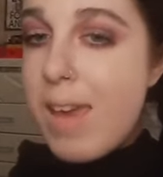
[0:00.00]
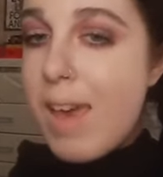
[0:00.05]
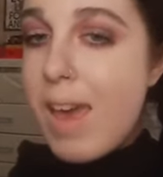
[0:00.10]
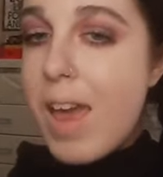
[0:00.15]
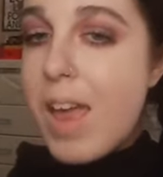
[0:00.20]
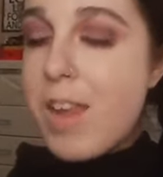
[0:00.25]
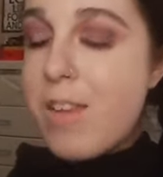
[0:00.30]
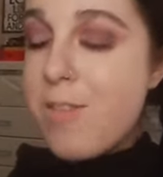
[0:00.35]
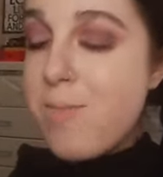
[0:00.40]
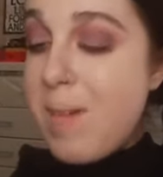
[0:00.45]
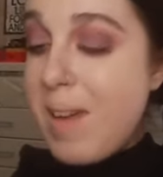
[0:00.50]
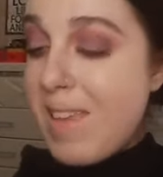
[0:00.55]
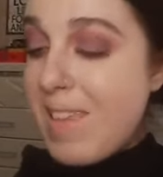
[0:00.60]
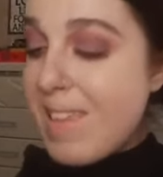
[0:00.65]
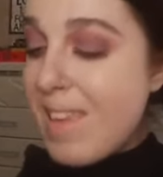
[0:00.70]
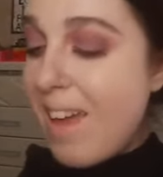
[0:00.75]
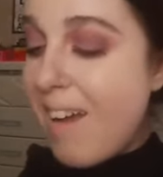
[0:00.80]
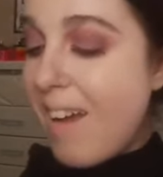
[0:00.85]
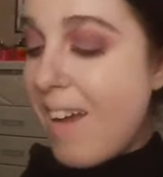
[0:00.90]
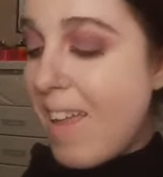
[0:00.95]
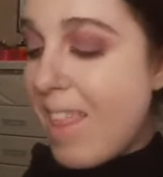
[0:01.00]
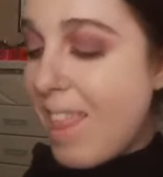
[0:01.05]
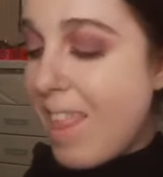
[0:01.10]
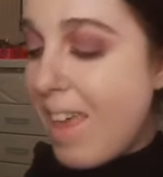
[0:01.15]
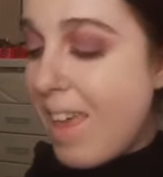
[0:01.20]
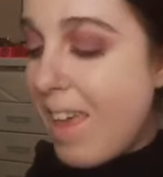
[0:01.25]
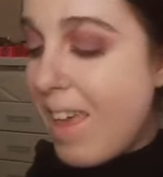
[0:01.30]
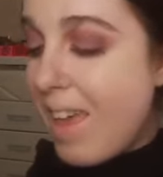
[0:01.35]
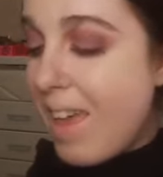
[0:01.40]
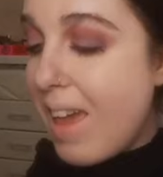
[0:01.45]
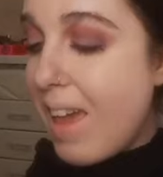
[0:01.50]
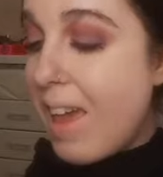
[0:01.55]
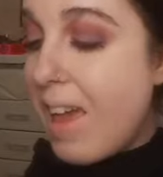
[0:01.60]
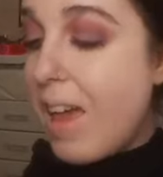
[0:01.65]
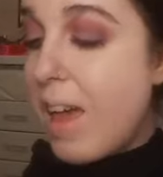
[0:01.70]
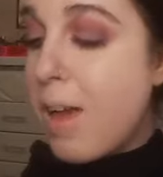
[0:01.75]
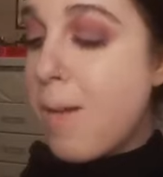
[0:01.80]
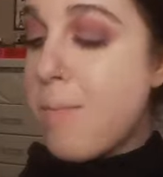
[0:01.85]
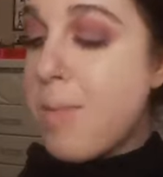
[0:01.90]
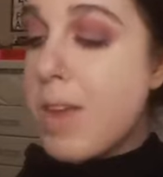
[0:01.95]
how to do mascara, I think.
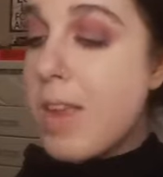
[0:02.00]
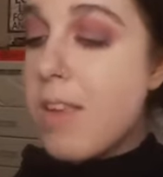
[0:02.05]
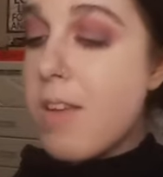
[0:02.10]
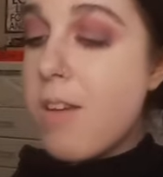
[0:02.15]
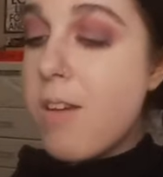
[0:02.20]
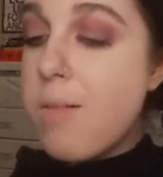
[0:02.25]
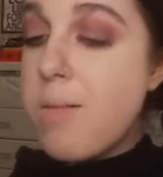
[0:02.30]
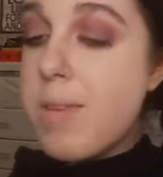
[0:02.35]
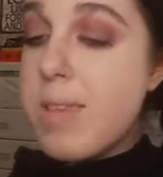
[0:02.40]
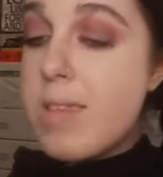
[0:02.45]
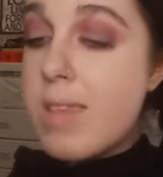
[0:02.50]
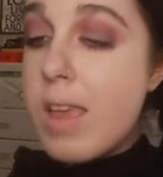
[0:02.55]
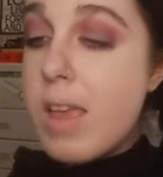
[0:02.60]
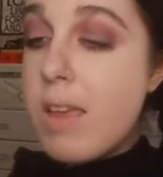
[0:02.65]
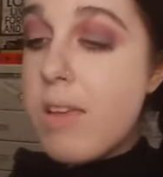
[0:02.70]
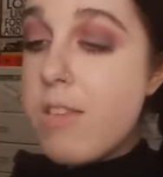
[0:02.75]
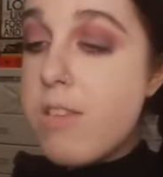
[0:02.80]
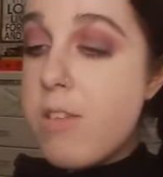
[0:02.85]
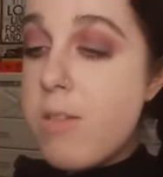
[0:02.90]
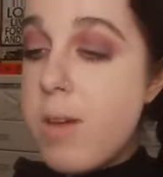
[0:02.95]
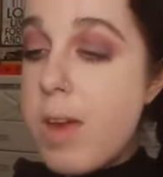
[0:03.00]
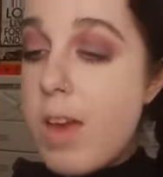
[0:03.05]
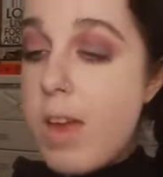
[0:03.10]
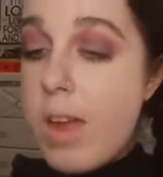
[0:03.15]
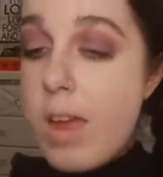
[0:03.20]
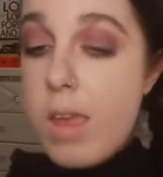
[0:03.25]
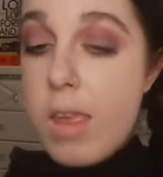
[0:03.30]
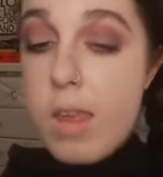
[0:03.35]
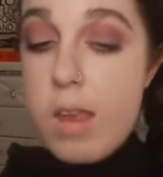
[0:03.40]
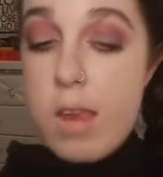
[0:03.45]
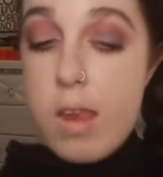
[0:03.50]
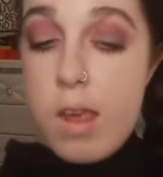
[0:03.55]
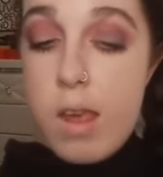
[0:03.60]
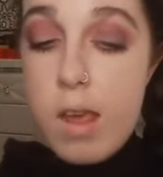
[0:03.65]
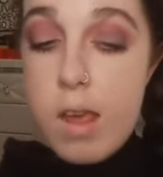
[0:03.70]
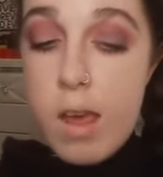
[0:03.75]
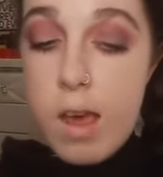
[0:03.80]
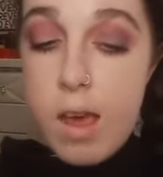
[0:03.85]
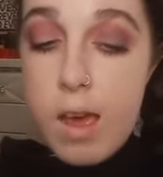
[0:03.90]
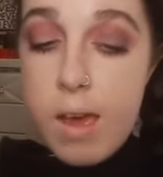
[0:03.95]
I'm gonna go with Sanctuary, and
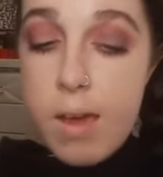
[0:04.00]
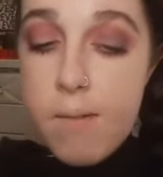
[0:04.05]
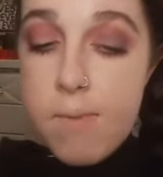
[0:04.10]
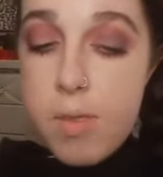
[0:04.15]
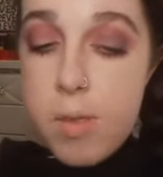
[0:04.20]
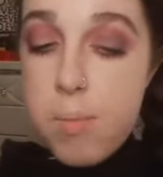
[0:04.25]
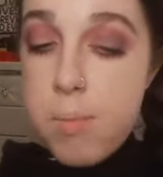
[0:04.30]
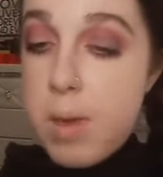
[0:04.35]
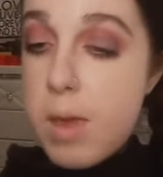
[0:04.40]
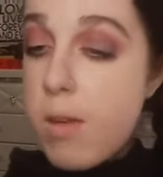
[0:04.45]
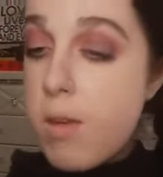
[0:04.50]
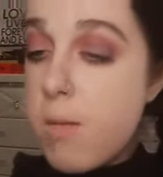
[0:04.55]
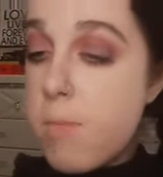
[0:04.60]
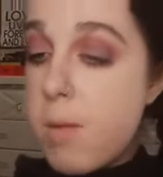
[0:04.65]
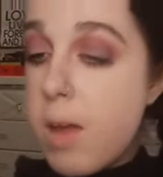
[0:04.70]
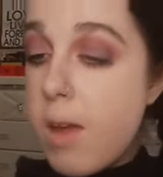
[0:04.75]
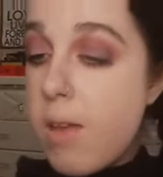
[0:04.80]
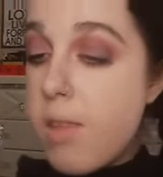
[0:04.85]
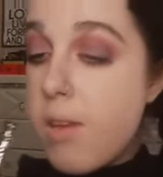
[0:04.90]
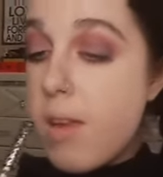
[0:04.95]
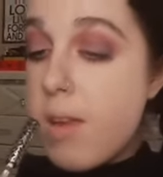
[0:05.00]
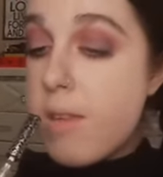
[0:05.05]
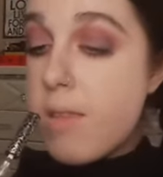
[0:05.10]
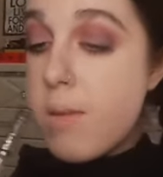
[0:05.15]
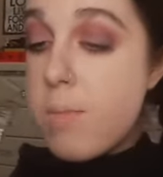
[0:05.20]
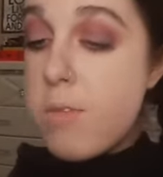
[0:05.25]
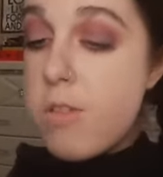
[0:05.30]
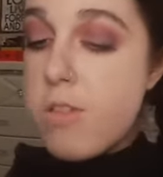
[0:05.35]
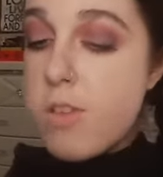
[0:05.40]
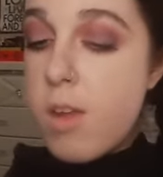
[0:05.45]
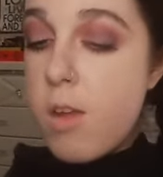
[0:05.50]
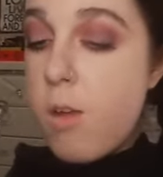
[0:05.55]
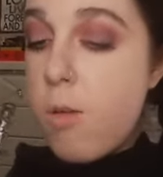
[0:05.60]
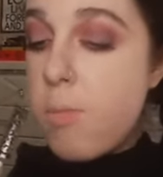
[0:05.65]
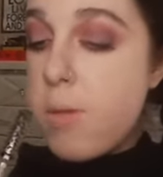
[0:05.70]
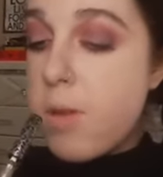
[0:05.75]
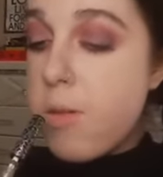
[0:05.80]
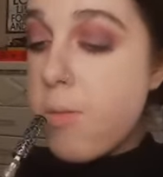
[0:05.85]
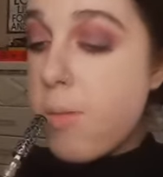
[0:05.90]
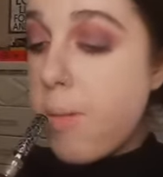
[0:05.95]
I have the mirror in my other hand, so I'm just gonna
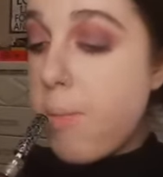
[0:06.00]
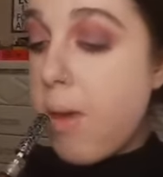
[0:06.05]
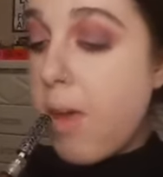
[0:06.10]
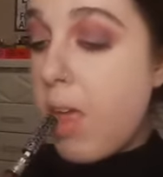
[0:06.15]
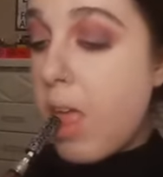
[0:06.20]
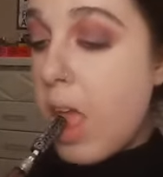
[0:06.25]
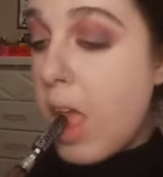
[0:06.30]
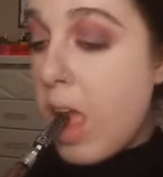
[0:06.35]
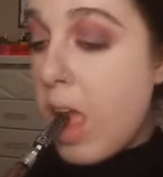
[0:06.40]
open it with my mouth.